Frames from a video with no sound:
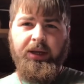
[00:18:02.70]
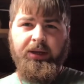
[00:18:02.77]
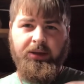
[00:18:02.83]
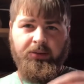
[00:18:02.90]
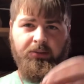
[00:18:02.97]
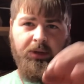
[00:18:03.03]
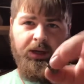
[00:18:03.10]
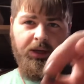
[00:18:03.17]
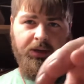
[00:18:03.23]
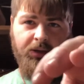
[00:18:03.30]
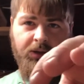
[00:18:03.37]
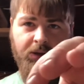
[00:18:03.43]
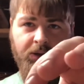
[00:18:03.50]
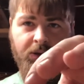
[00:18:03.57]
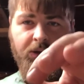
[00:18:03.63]
in Maine.
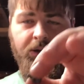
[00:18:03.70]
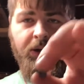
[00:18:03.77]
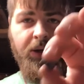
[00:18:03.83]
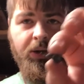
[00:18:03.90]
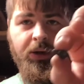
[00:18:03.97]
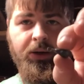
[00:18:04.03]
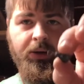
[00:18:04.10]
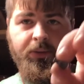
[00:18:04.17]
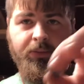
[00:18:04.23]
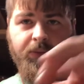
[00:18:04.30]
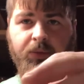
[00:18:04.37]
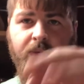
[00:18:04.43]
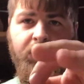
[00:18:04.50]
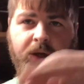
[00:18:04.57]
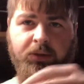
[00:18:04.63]

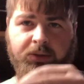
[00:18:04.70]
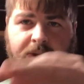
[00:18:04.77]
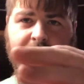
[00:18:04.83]
We